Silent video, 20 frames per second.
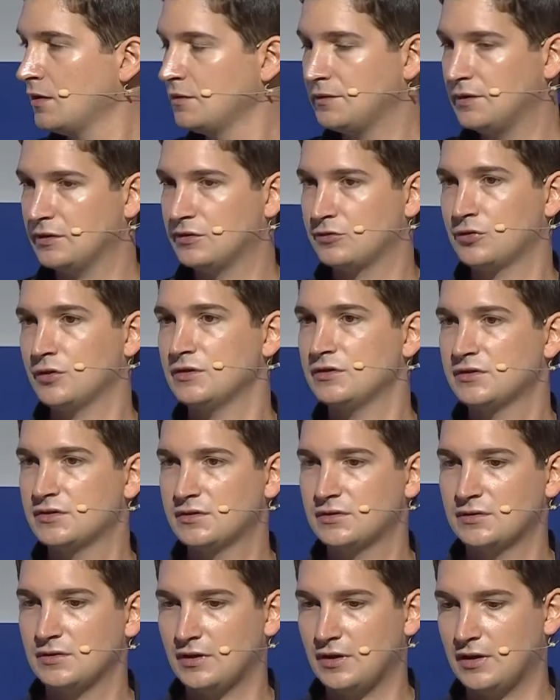
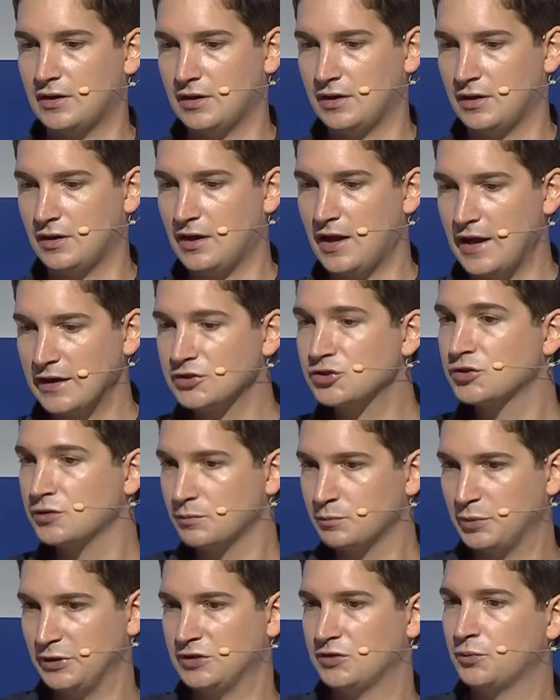transaction
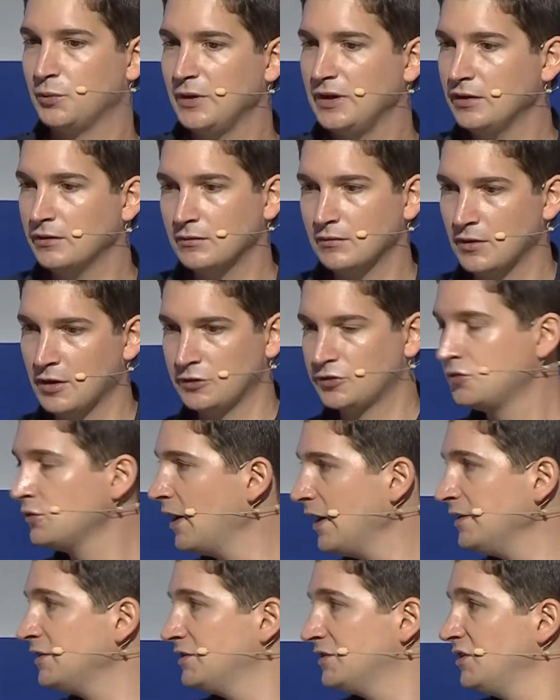between two
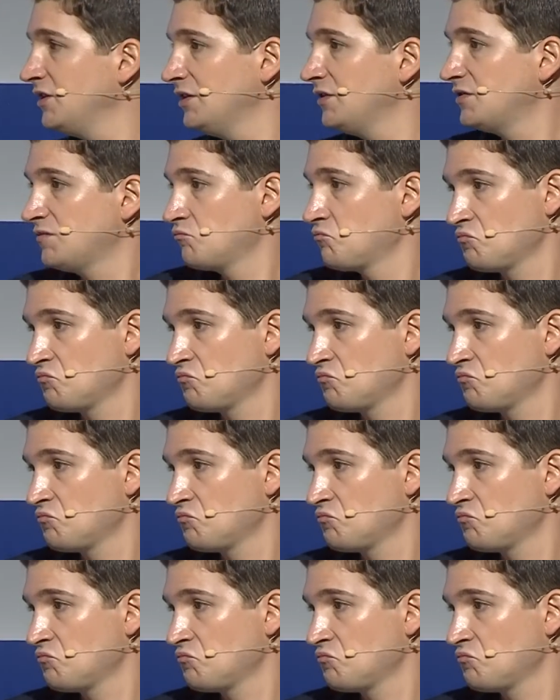entities.